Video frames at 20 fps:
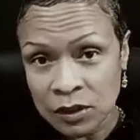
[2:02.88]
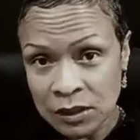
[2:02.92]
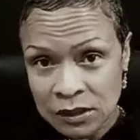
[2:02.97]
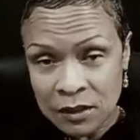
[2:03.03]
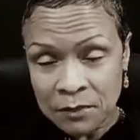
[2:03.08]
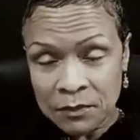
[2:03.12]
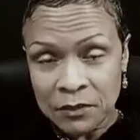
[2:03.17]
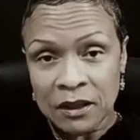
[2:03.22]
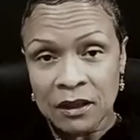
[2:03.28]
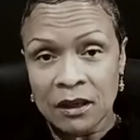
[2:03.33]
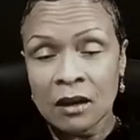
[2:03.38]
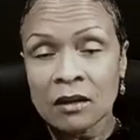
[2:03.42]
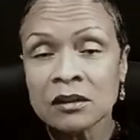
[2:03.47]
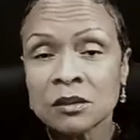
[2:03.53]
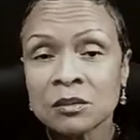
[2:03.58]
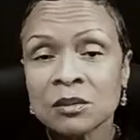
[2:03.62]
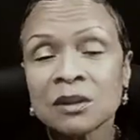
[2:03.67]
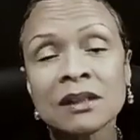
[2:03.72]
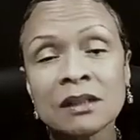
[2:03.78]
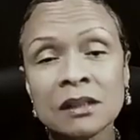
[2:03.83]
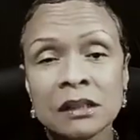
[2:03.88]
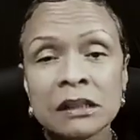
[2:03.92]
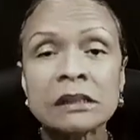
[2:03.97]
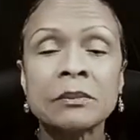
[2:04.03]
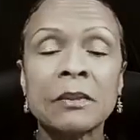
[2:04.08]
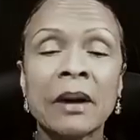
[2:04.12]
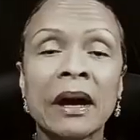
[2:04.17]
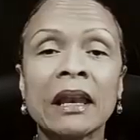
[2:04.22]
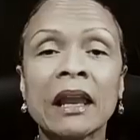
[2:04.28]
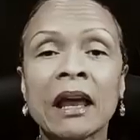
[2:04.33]
something else, but this is
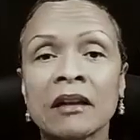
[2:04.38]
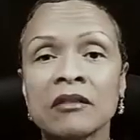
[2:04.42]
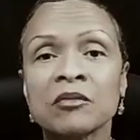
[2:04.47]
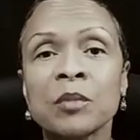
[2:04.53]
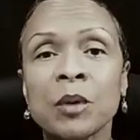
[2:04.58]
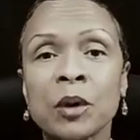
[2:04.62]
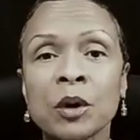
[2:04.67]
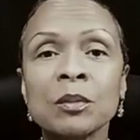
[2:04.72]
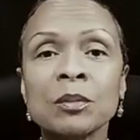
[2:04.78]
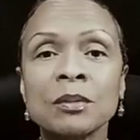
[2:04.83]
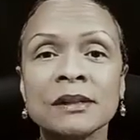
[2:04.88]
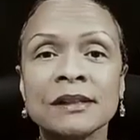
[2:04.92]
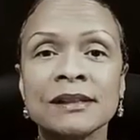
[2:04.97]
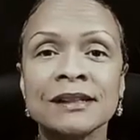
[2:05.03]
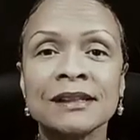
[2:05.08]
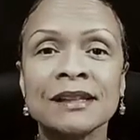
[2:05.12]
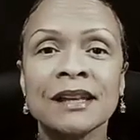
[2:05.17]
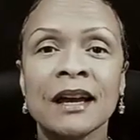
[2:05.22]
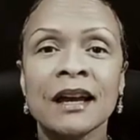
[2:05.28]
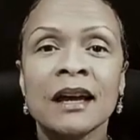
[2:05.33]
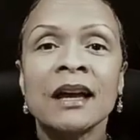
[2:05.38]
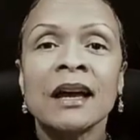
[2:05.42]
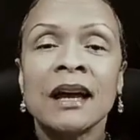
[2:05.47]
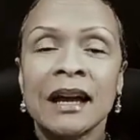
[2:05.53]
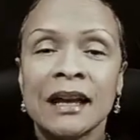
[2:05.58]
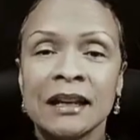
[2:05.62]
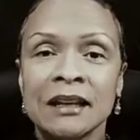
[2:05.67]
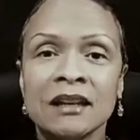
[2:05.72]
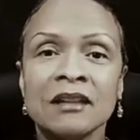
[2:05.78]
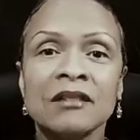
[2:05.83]
my life purpose.
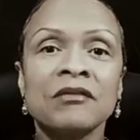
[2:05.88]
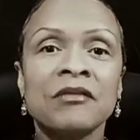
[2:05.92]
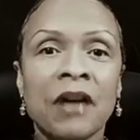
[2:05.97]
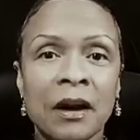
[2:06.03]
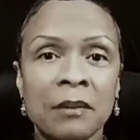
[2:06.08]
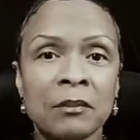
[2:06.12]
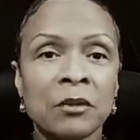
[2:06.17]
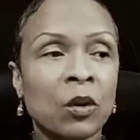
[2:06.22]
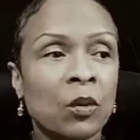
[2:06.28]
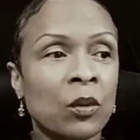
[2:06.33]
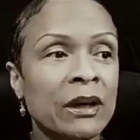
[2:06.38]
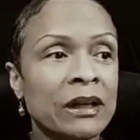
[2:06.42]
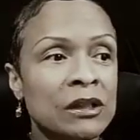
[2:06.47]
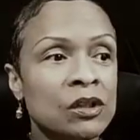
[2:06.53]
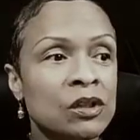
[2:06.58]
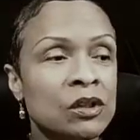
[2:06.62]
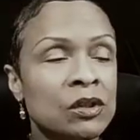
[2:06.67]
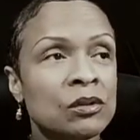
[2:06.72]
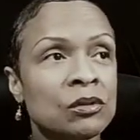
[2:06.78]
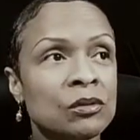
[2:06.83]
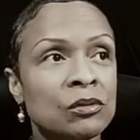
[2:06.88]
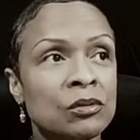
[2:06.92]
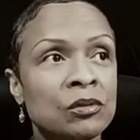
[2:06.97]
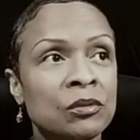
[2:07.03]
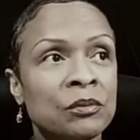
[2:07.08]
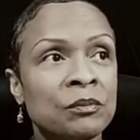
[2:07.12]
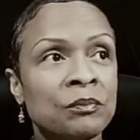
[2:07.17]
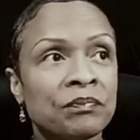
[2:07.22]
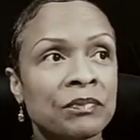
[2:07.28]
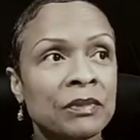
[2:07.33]
And if I'm going to
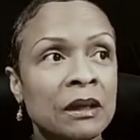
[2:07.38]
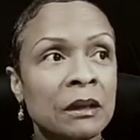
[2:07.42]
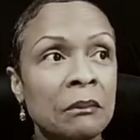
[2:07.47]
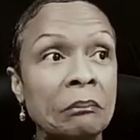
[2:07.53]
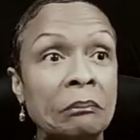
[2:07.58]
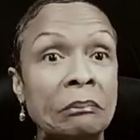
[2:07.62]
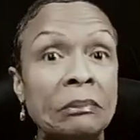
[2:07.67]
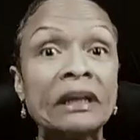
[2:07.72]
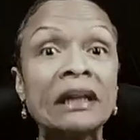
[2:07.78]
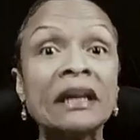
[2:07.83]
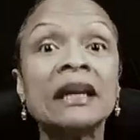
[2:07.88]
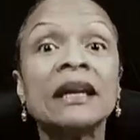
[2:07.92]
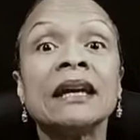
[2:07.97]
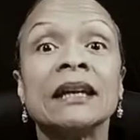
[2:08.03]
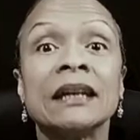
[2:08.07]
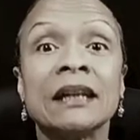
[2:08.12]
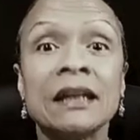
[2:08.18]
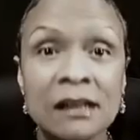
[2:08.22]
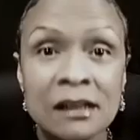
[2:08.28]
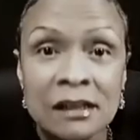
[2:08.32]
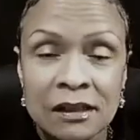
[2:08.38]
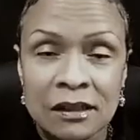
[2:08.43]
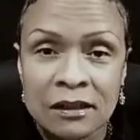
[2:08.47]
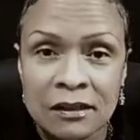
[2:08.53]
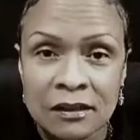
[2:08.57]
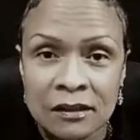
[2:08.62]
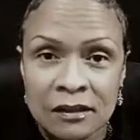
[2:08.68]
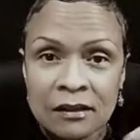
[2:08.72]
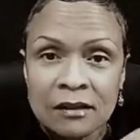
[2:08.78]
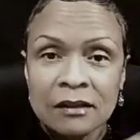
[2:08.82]
be it,
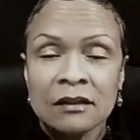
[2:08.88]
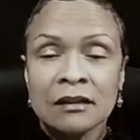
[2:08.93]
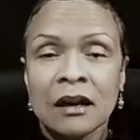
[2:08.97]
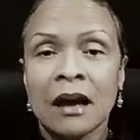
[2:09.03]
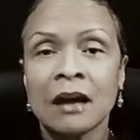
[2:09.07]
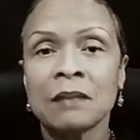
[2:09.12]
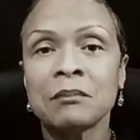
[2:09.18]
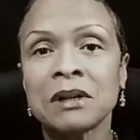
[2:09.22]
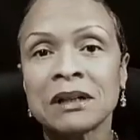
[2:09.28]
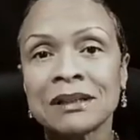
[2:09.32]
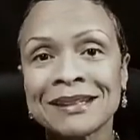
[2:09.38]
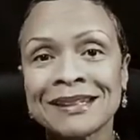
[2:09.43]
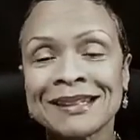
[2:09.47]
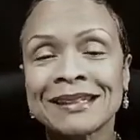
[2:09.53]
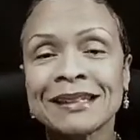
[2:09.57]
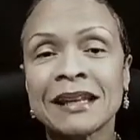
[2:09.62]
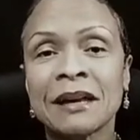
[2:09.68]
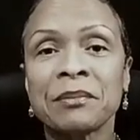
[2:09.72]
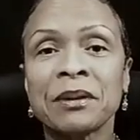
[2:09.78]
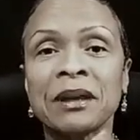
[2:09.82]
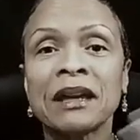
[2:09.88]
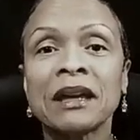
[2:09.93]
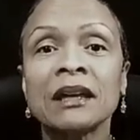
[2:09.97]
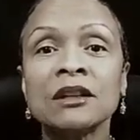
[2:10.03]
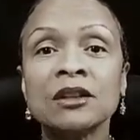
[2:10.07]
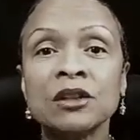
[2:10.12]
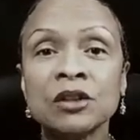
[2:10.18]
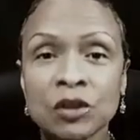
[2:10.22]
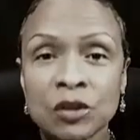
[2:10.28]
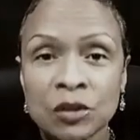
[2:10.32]
I must step
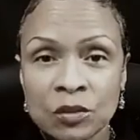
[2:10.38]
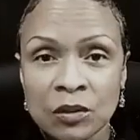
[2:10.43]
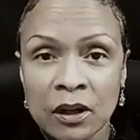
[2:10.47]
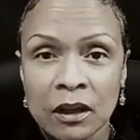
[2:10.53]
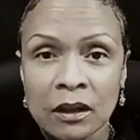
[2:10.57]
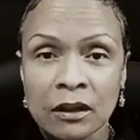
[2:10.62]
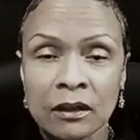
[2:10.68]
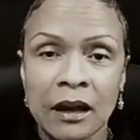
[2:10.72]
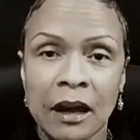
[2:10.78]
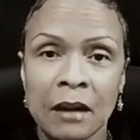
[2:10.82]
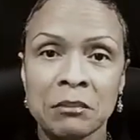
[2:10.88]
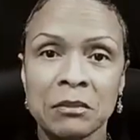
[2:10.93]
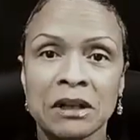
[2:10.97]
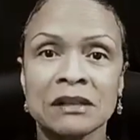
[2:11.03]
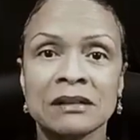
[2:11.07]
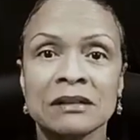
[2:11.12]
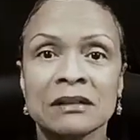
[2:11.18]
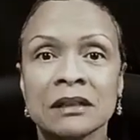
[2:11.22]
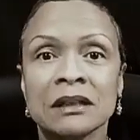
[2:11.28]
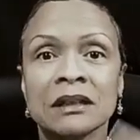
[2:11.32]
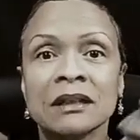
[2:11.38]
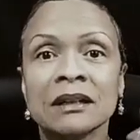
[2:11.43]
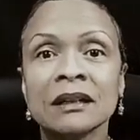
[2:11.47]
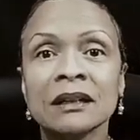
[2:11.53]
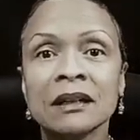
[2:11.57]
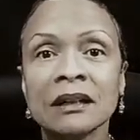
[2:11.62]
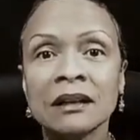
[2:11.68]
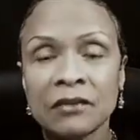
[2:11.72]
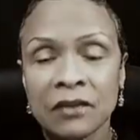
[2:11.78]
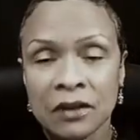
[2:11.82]
into it and I must
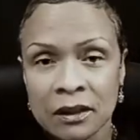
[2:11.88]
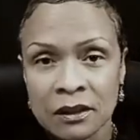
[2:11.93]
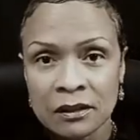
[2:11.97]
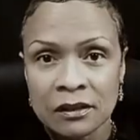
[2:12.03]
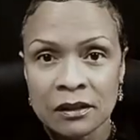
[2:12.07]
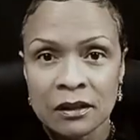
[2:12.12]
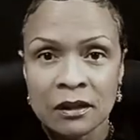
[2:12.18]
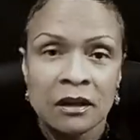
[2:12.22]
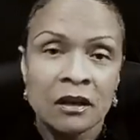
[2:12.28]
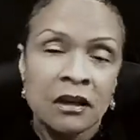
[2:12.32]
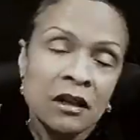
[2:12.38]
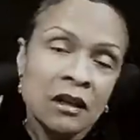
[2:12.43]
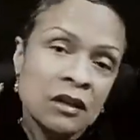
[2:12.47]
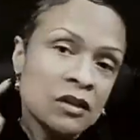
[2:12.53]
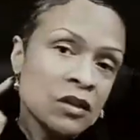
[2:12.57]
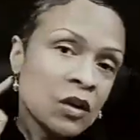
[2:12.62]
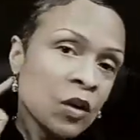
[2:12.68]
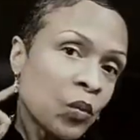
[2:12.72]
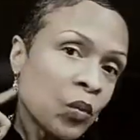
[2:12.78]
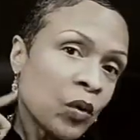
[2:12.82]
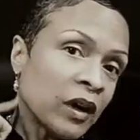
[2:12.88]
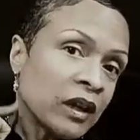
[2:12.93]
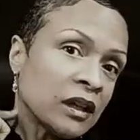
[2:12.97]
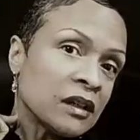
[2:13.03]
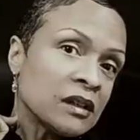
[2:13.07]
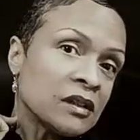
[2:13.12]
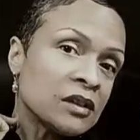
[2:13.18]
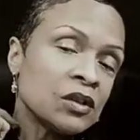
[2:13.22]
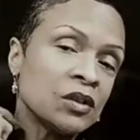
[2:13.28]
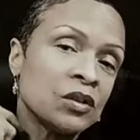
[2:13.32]
live it. So, what
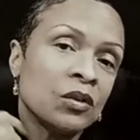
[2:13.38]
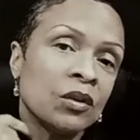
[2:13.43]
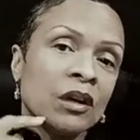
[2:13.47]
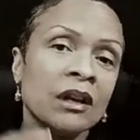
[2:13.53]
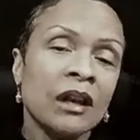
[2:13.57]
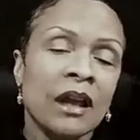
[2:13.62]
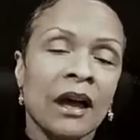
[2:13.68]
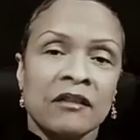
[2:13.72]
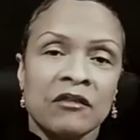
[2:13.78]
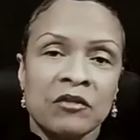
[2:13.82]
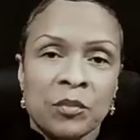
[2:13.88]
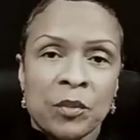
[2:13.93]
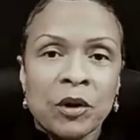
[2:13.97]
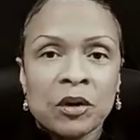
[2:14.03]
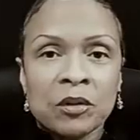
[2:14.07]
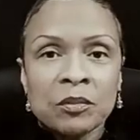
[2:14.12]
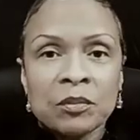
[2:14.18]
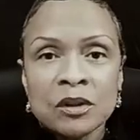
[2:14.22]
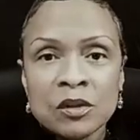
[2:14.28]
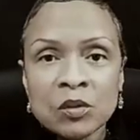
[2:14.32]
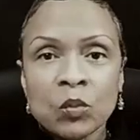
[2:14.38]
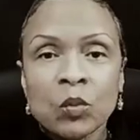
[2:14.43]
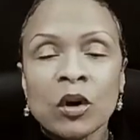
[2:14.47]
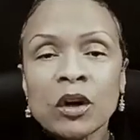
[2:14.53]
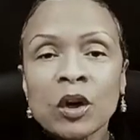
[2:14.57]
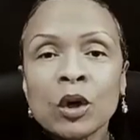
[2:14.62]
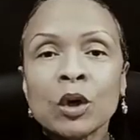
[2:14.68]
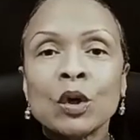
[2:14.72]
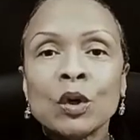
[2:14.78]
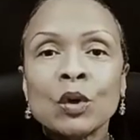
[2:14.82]
is your life purpose? What
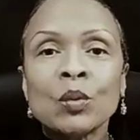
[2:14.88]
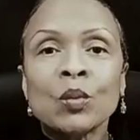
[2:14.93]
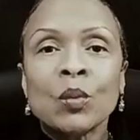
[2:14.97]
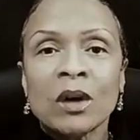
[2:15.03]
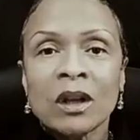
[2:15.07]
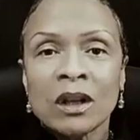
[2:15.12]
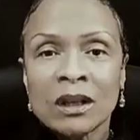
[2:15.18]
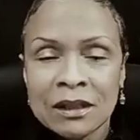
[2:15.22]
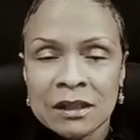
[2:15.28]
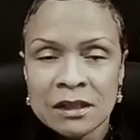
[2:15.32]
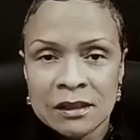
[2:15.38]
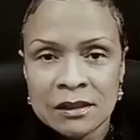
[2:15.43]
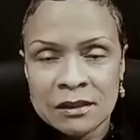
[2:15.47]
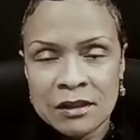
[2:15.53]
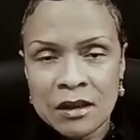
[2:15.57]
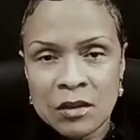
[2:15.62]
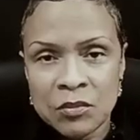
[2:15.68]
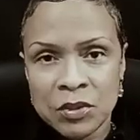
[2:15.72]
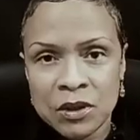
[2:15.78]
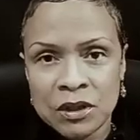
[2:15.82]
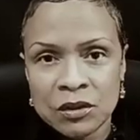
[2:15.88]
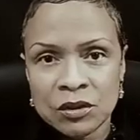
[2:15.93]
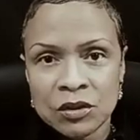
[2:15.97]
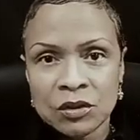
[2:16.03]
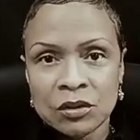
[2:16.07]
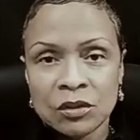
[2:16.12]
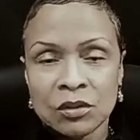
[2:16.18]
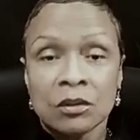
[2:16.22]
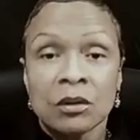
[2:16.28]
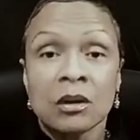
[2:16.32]
are you willing to step
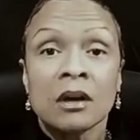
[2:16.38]
into